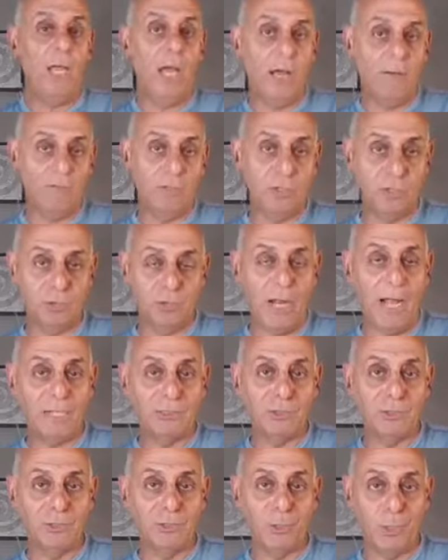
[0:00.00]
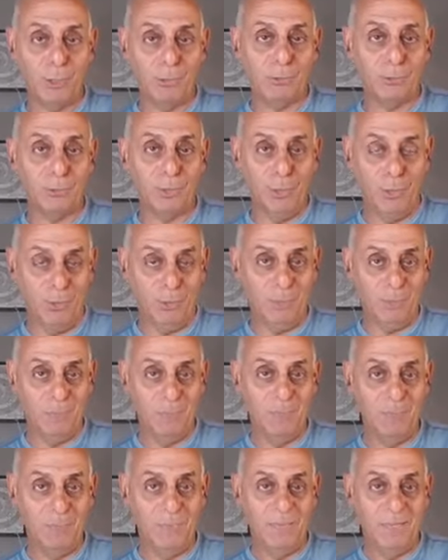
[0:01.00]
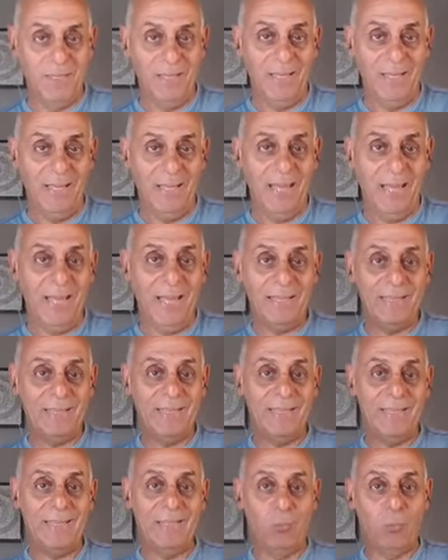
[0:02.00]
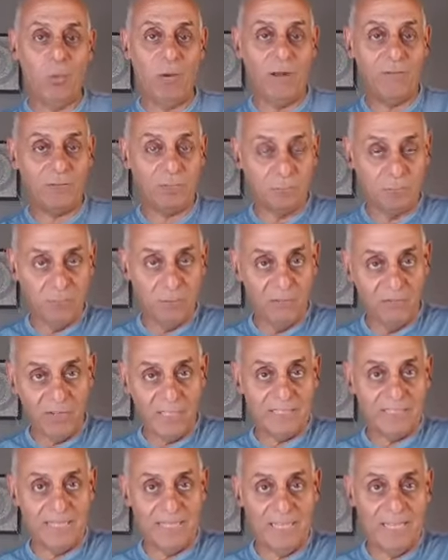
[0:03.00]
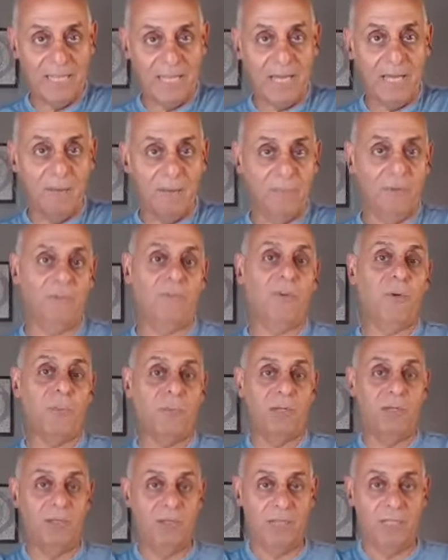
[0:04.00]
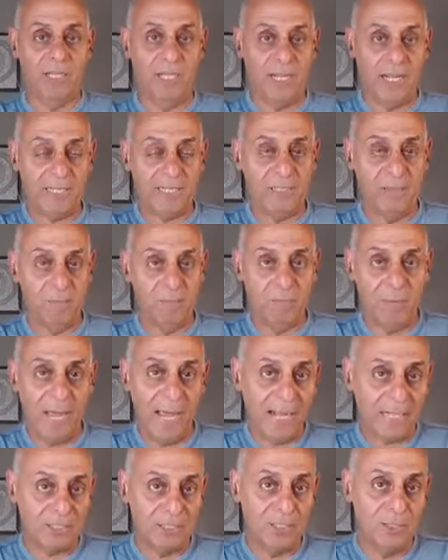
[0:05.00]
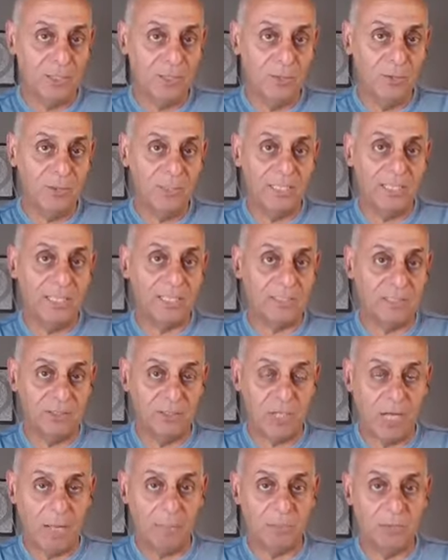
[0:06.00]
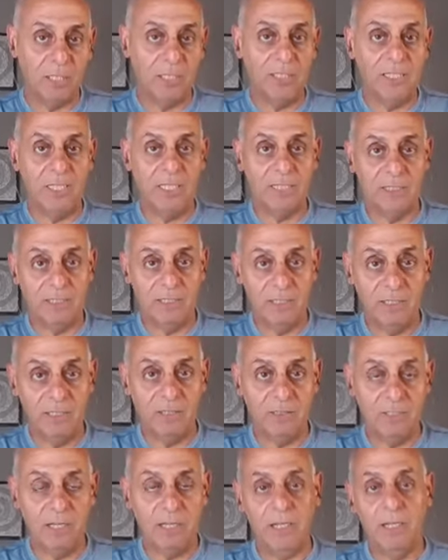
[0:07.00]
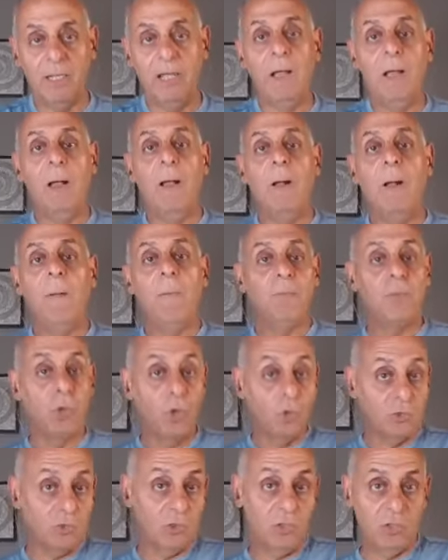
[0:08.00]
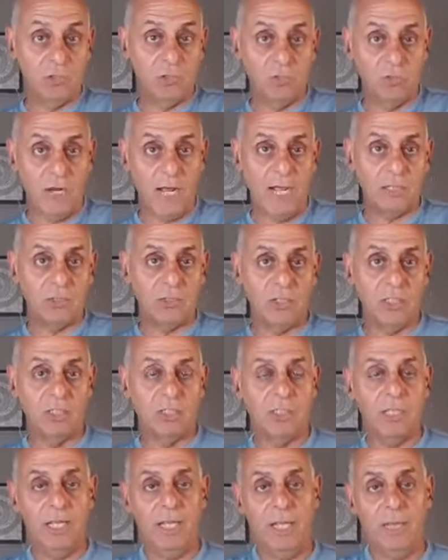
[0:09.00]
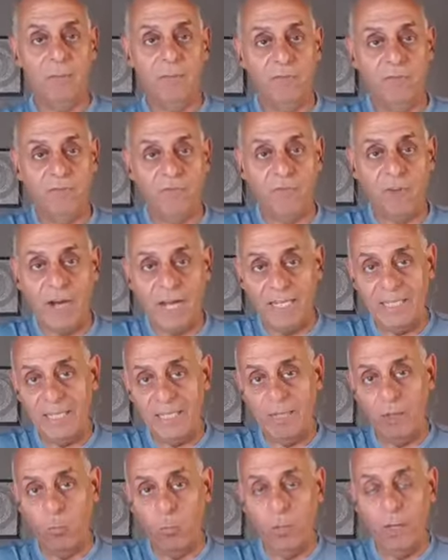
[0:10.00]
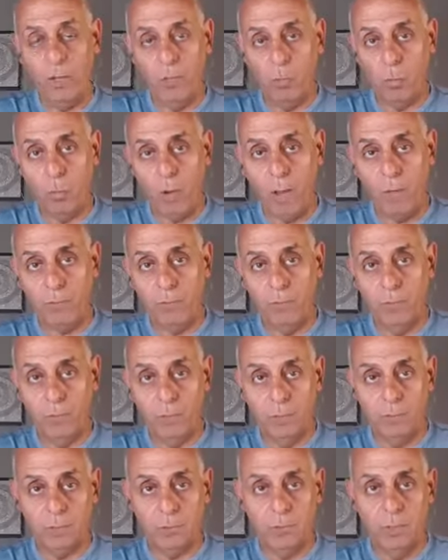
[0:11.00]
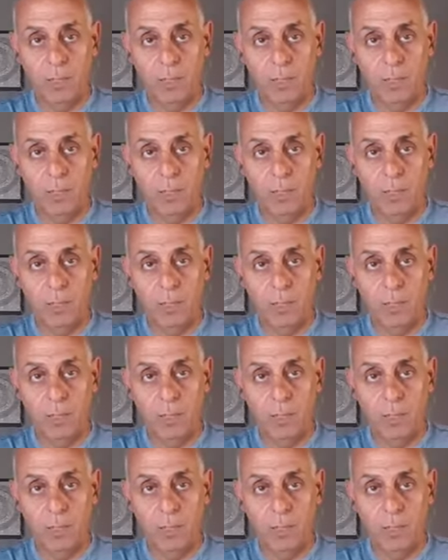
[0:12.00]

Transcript: have distractions also, and whatever's preventing them from connecting back to you to get the job done, to get the deal done, those are distractions. And finding a way around those,